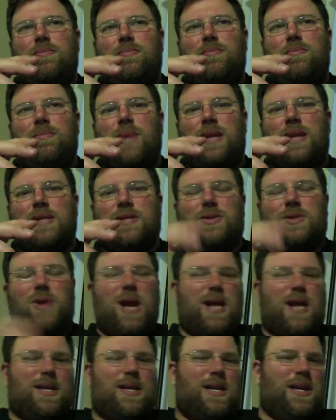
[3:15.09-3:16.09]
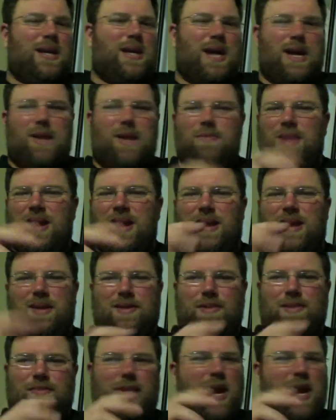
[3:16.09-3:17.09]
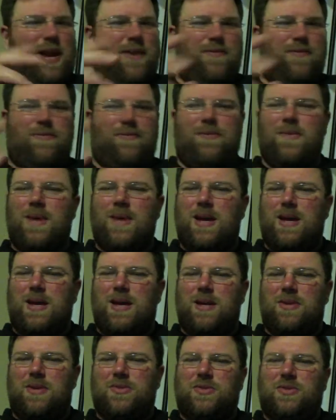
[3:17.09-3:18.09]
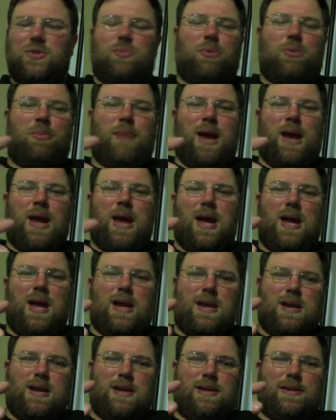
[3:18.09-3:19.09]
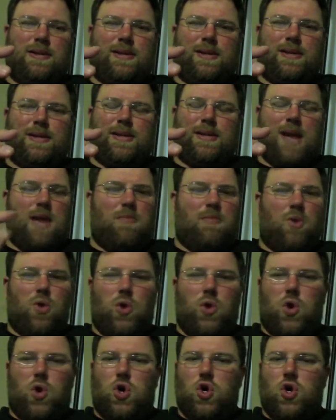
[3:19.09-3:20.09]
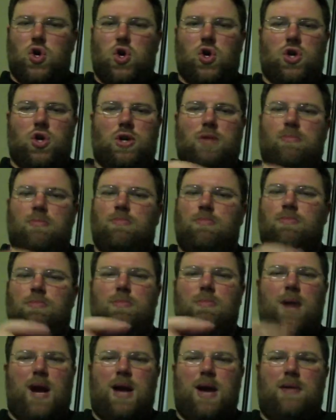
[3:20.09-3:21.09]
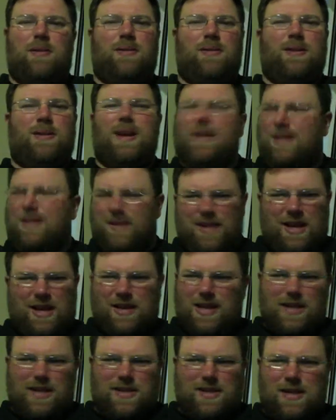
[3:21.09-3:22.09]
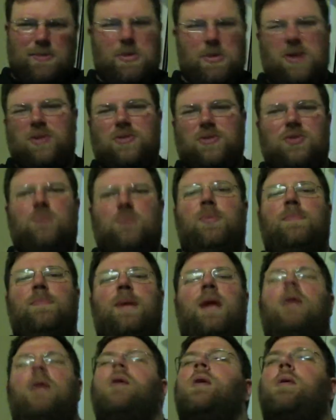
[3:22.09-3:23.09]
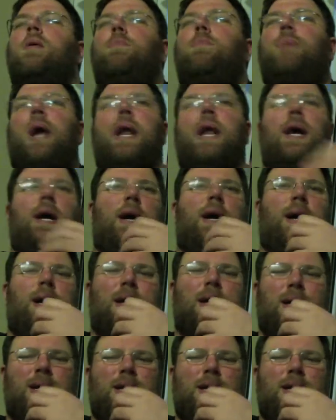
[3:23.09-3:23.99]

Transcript: extract and kind of make some kind of Superman cyborg, not cyborg Superman, but